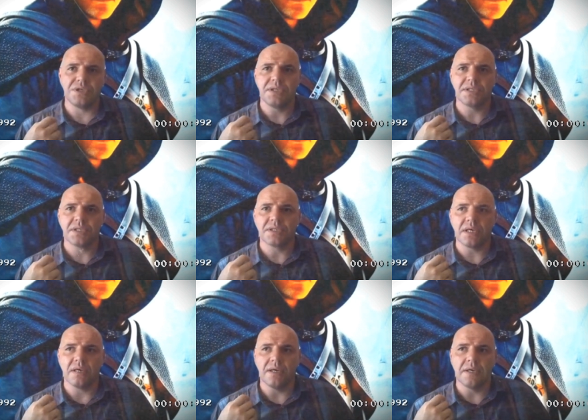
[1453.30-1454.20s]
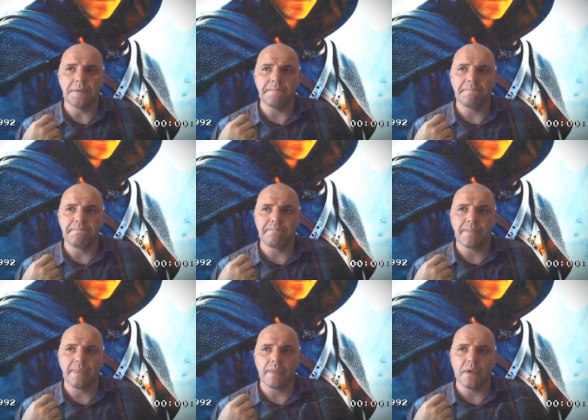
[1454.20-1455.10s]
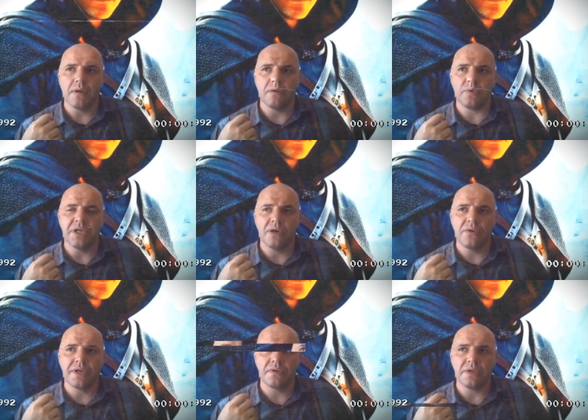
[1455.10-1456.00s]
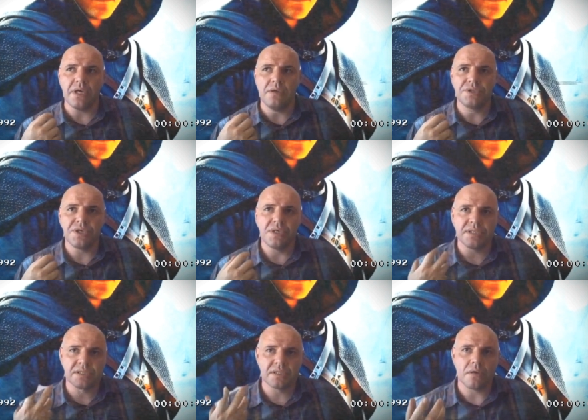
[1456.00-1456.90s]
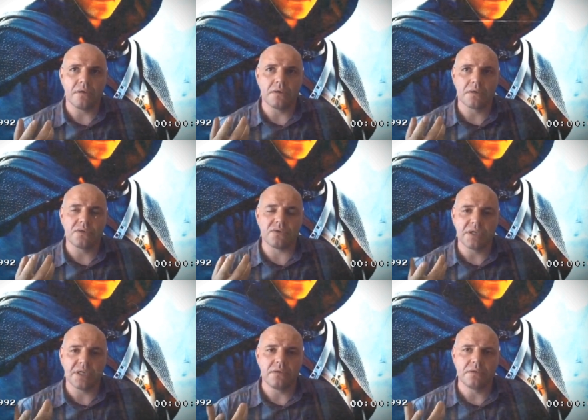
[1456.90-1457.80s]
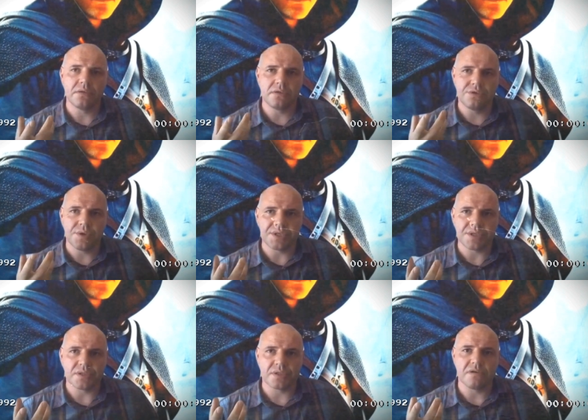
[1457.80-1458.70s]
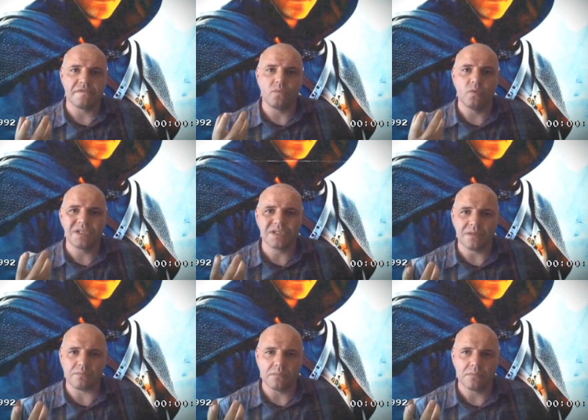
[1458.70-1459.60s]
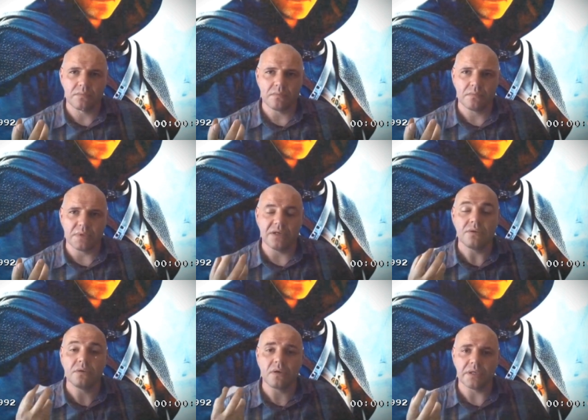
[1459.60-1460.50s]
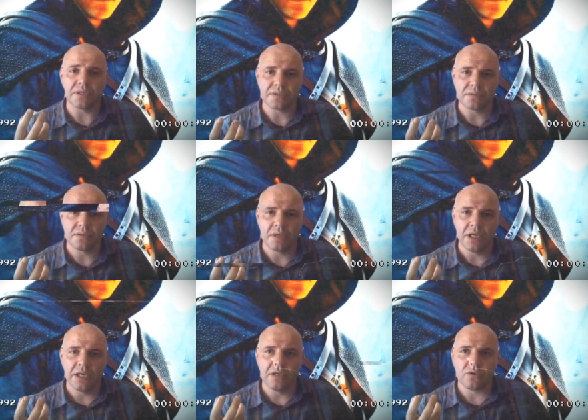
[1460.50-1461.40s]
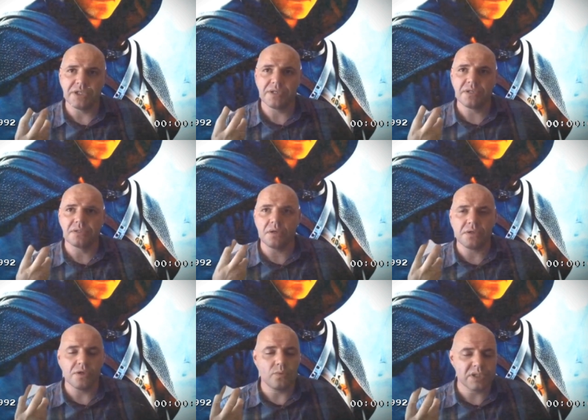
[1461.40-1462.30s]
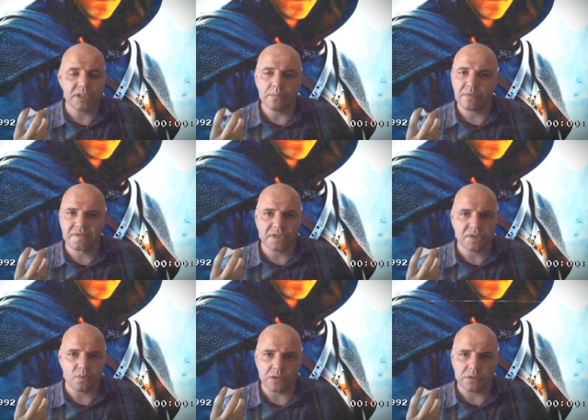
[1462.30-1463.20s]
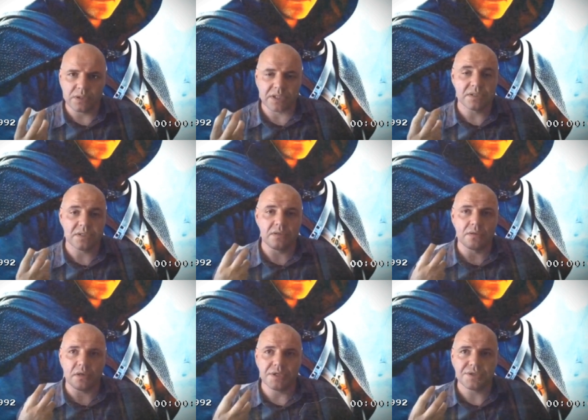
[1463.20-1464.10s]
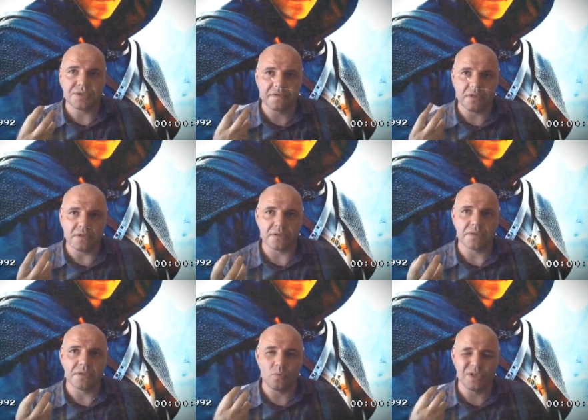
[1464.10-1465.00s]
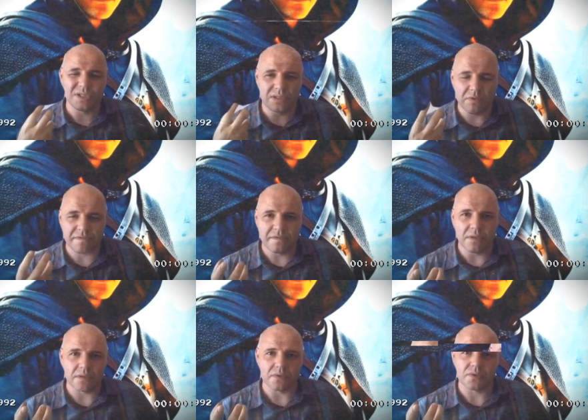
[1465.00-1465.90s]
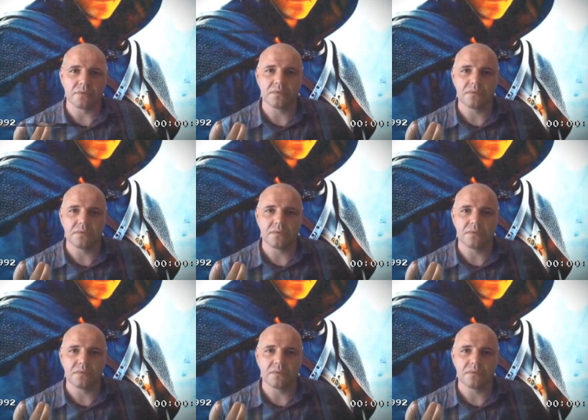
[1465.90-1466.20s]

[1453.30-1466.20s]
Jesus, um, we know that in Jesus are contained the treasures of wisdom and knowledge, which is not the wisdom of this world. It's the knowledge of God, the wisdom of God.